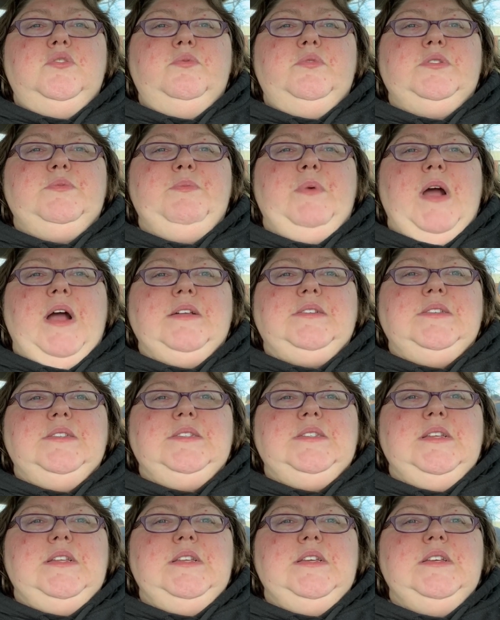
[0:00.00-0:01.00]
was
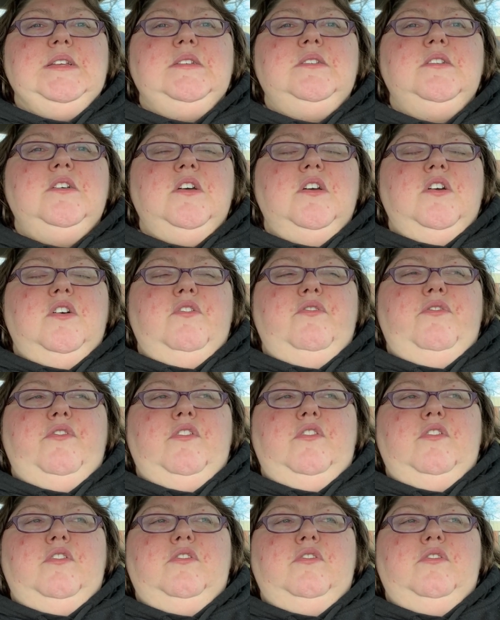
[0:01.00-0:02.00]
practicing in
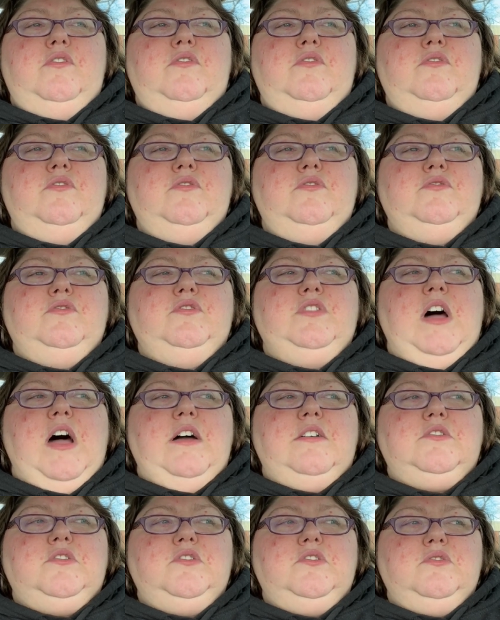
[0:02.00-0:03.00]
for her
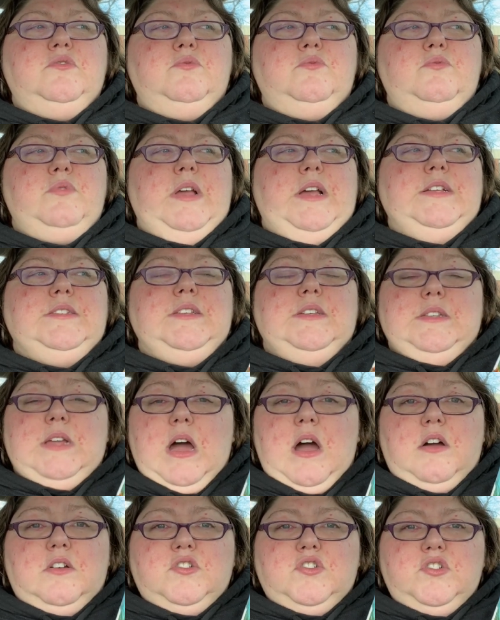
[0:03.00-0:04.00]
doctor, as a
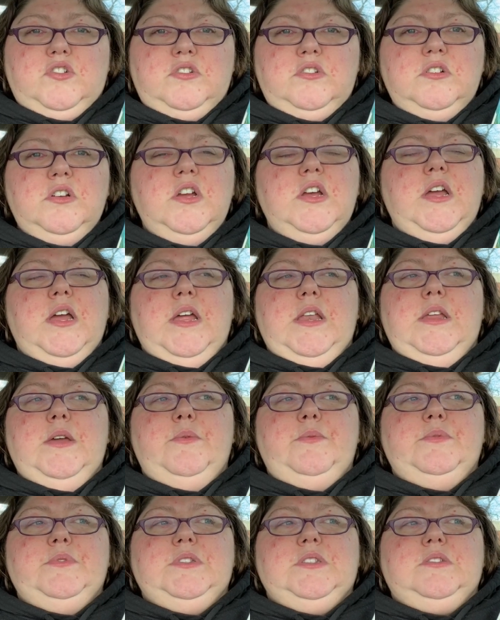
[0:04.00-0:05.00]
doctor, and
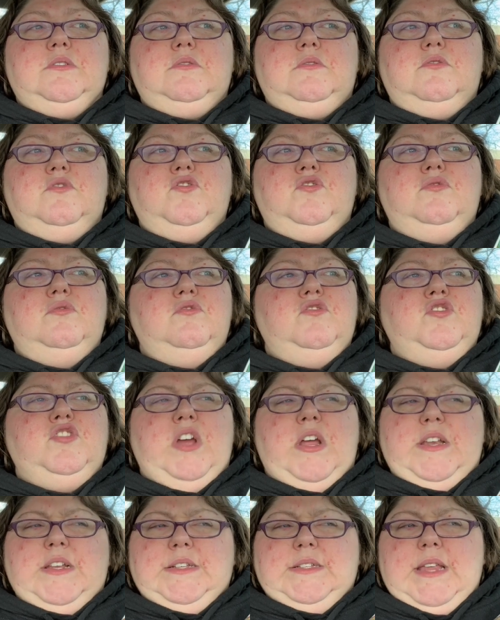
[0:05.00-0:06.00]
it was
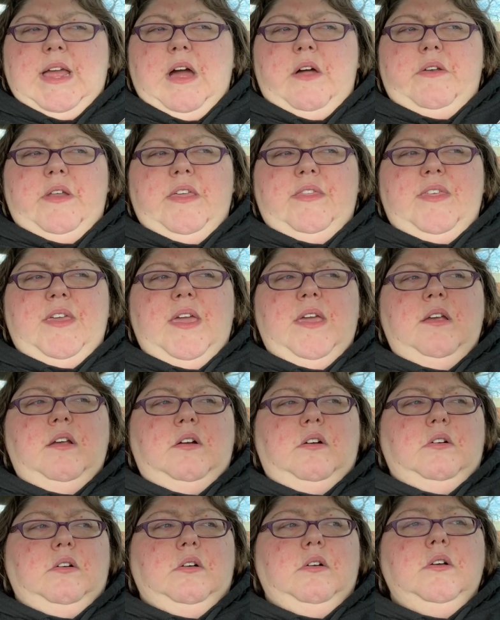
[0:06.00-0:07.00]
shutting down, I
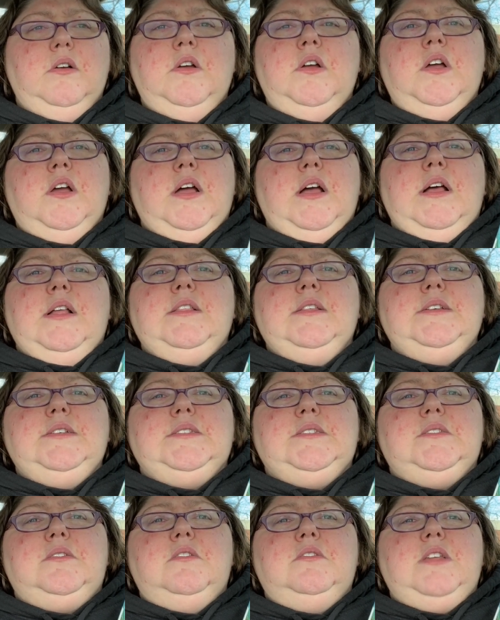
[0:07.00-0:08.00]
think, or at
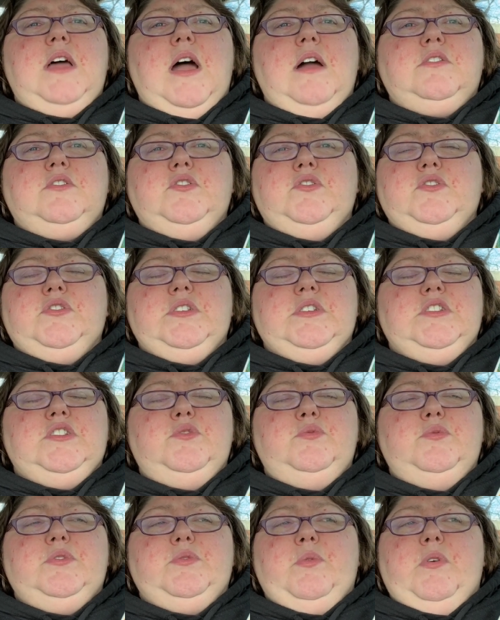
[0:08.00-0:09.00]
least the doctors that
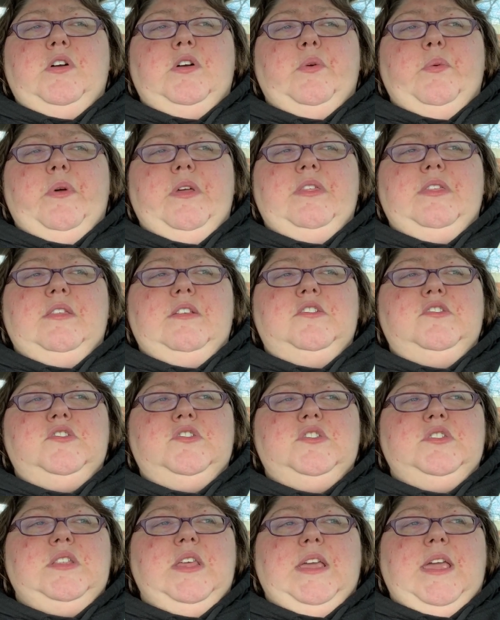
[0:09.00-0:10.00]
she was working with,
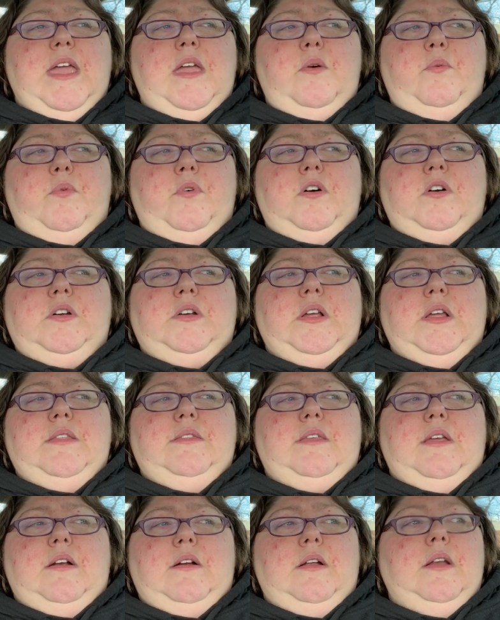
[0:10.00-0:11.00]
they can't work
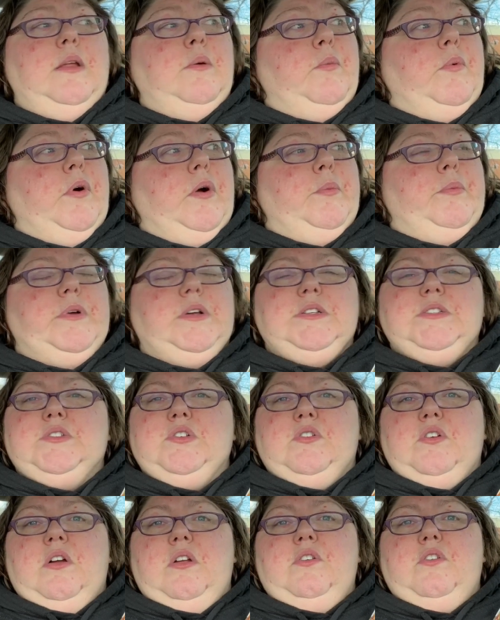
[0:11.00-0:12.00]
there anymore because
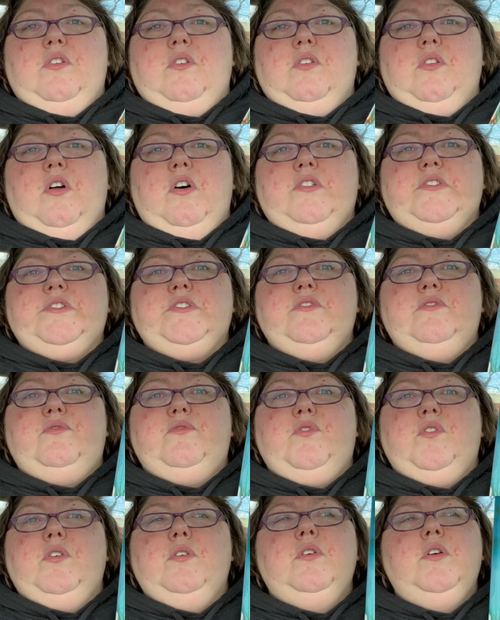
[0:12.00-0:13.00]
they're under a lawsuit
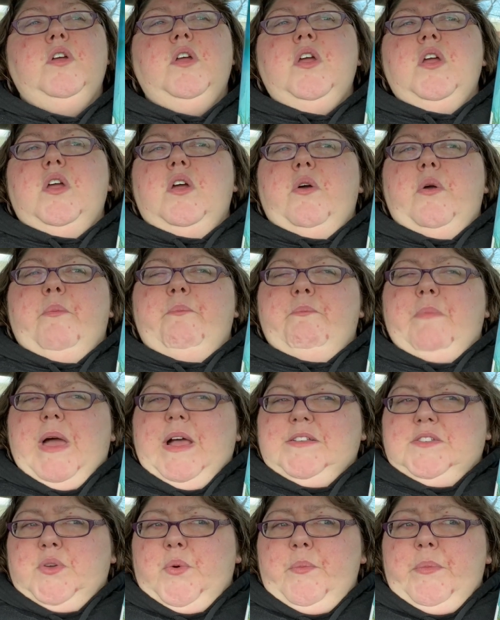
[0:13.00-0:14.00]
for
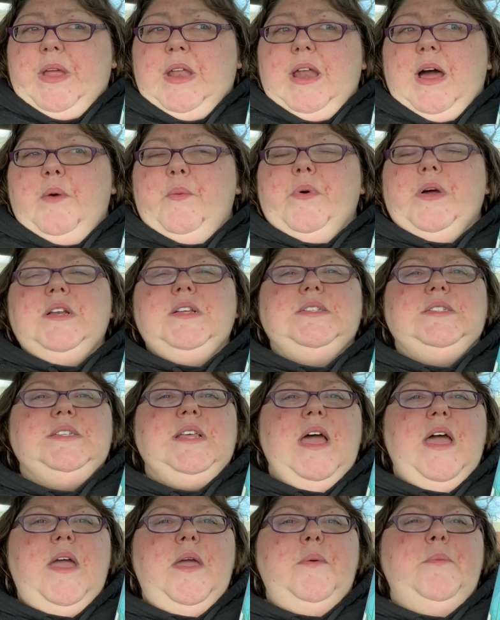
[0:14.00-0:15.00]
embezzlement, I want to
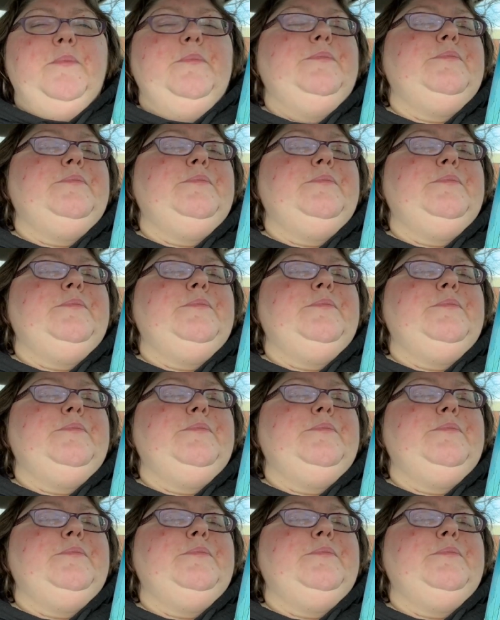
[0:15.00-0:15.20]
say.